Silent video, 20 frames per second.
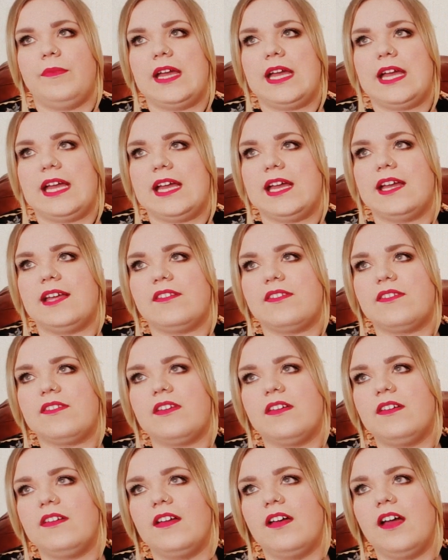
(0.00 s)
is
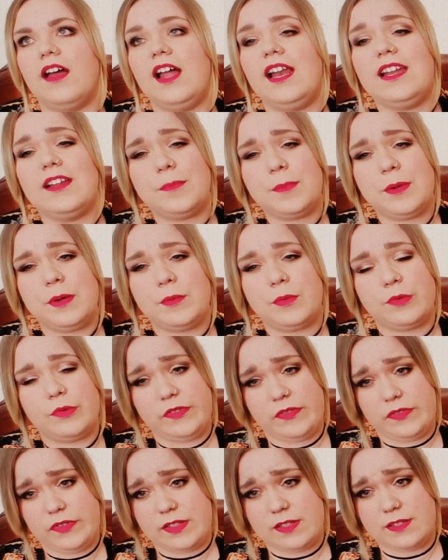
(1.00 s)
a little bit more
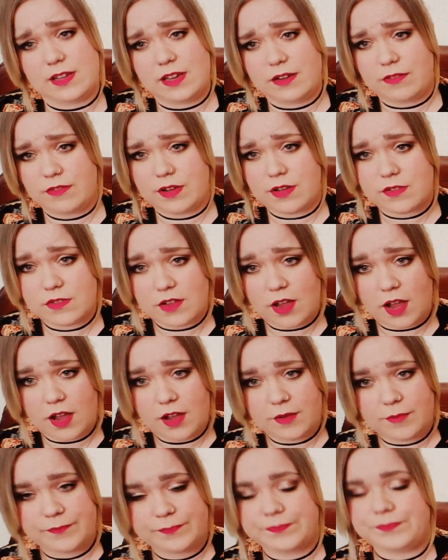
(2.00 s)
of a serious
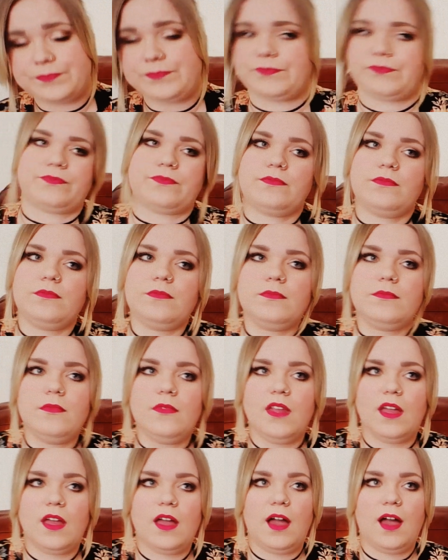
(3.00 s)
note,
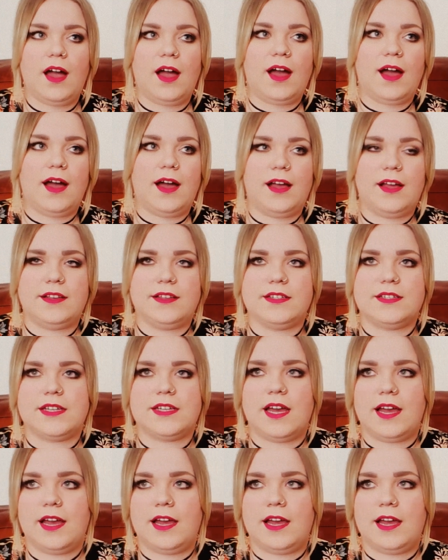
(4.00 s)
and